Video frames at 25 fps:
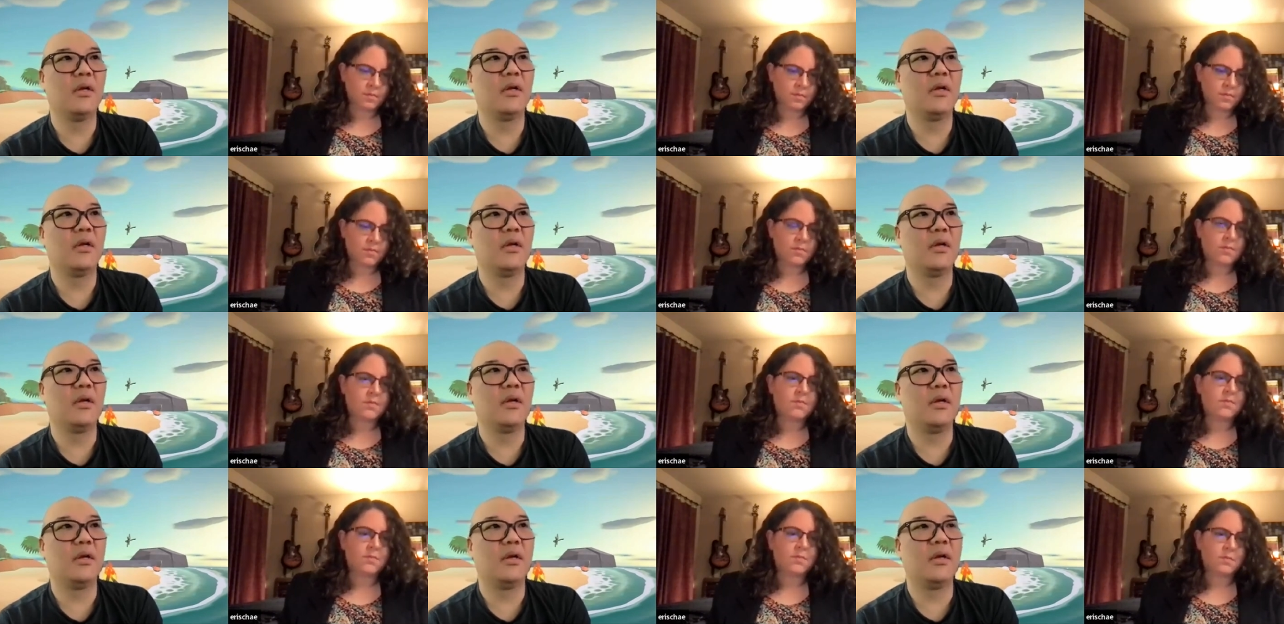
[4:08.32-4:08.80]

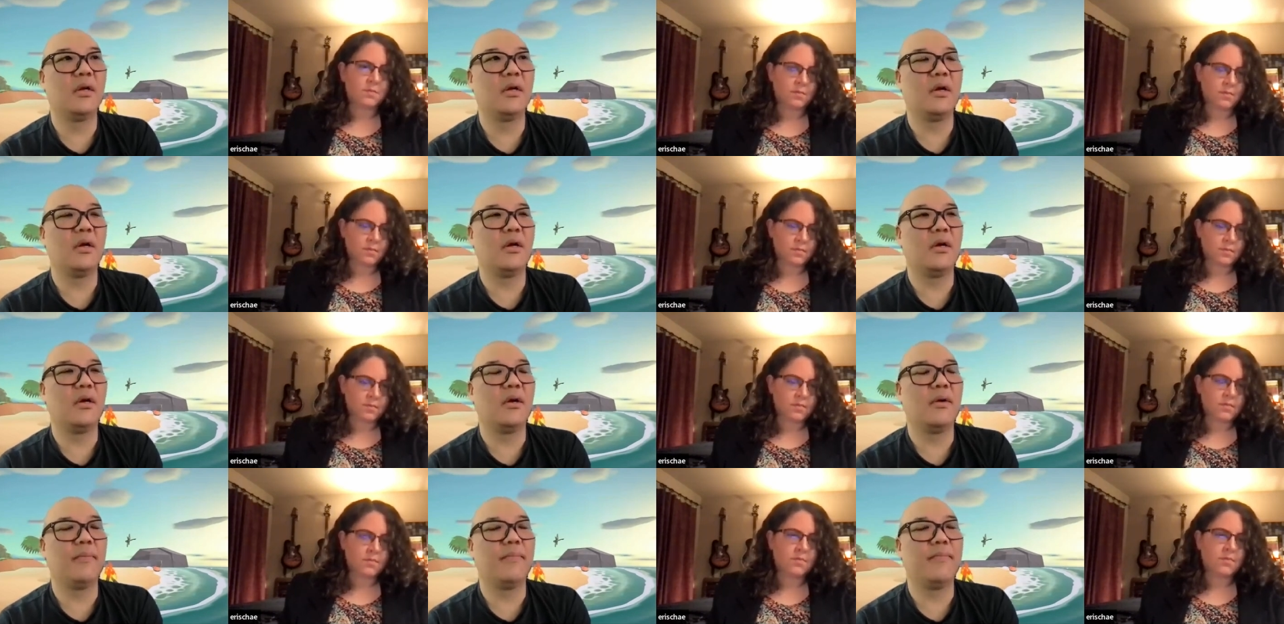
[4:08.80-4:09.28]

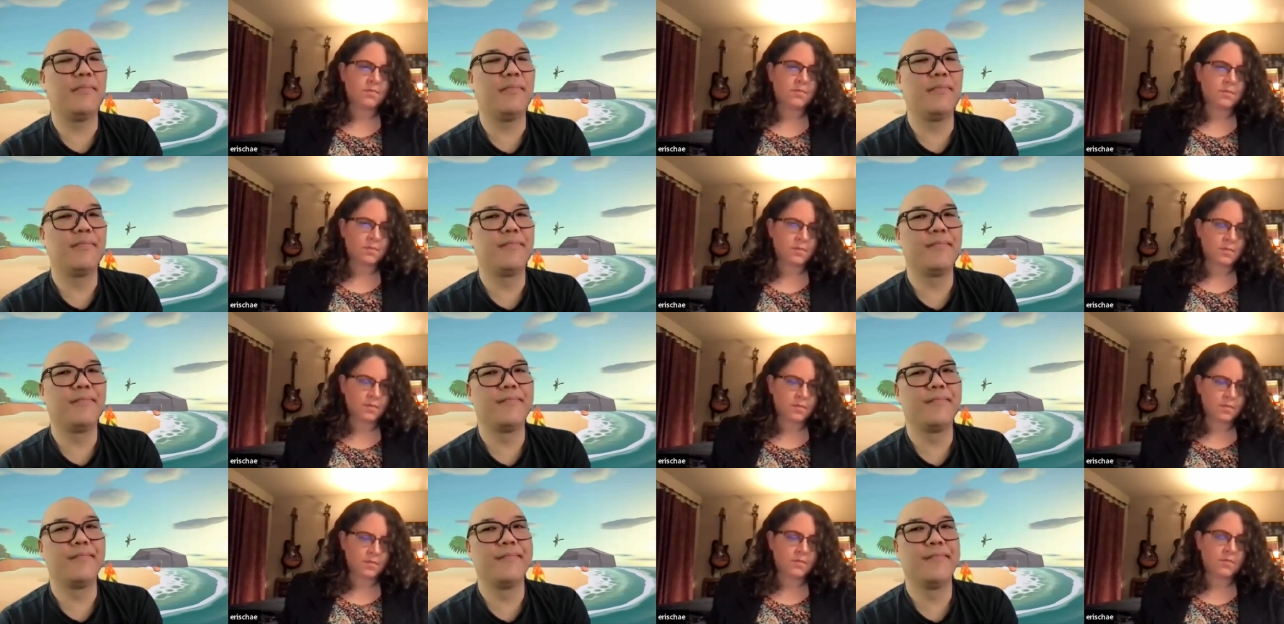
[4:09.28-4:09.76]

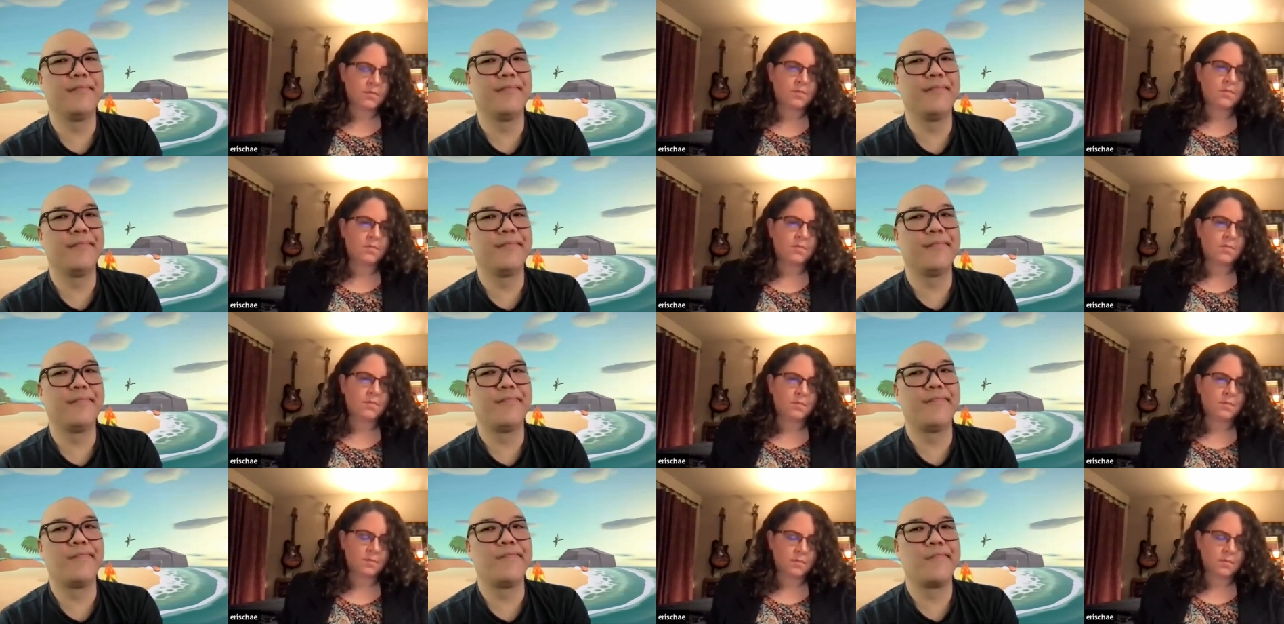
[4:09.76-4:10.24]

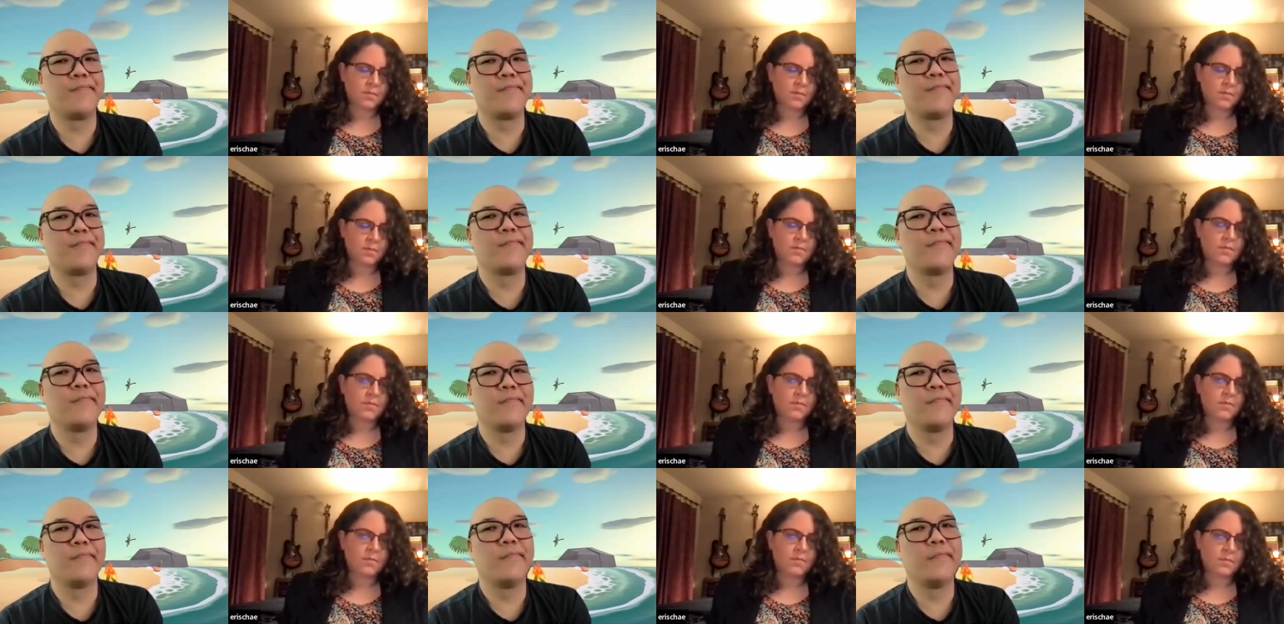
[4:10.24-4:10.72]

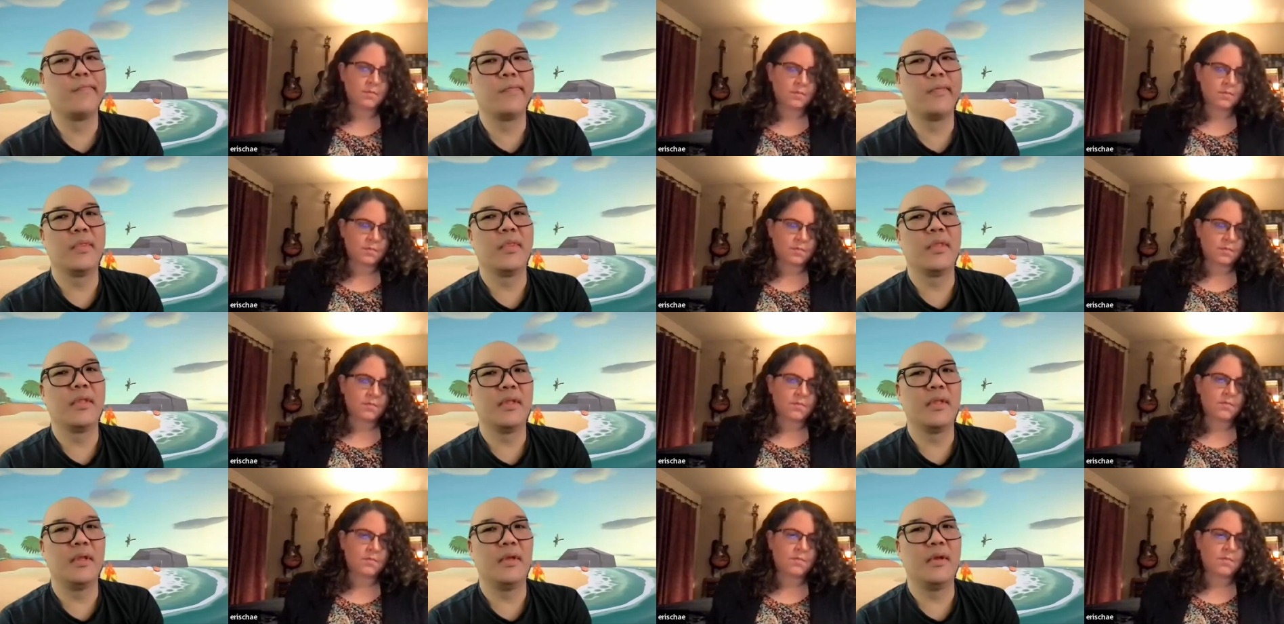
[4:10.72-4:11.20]

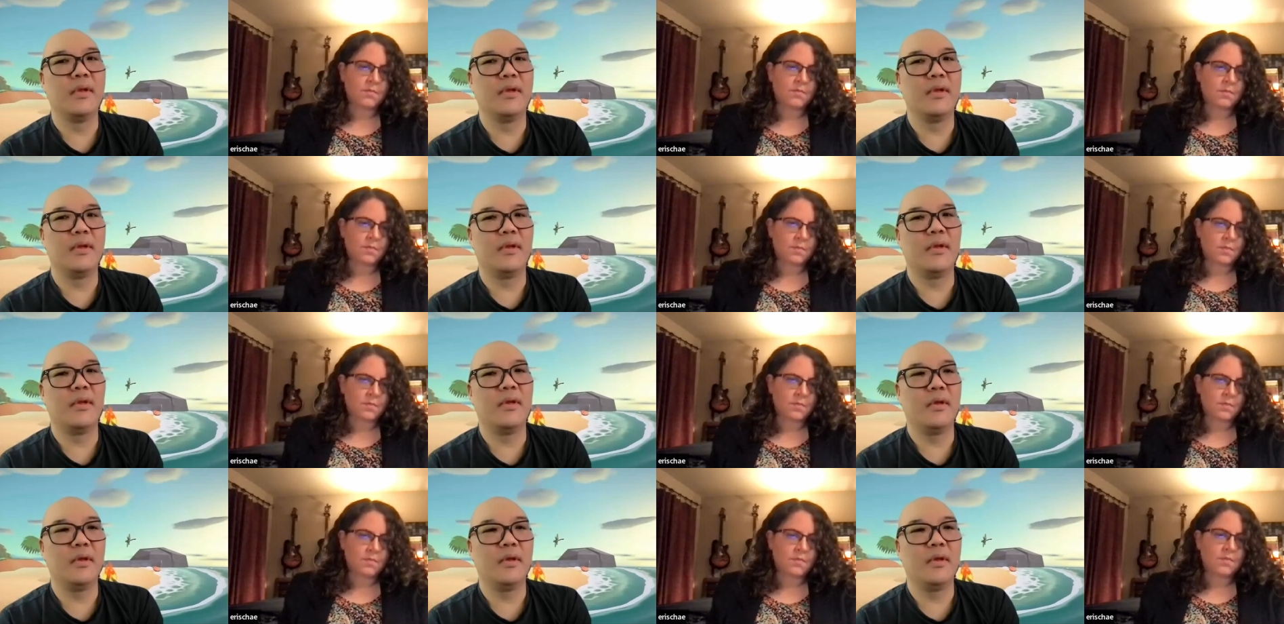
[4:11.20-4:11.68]

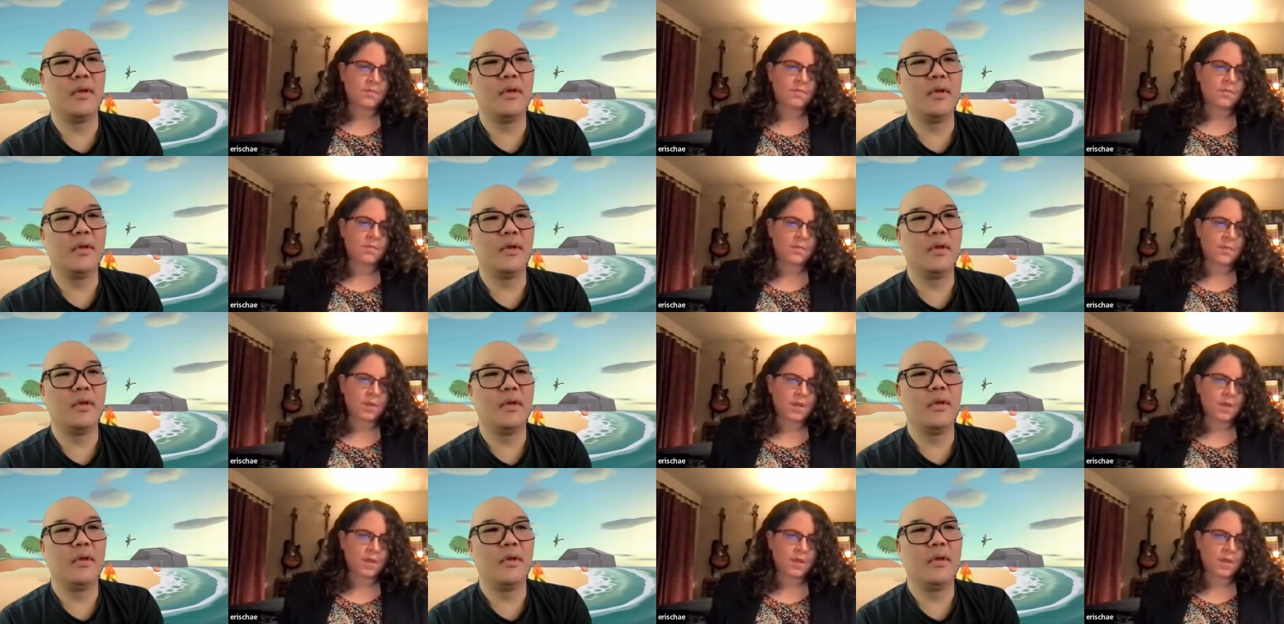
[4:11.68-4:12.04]
Nobody speaks.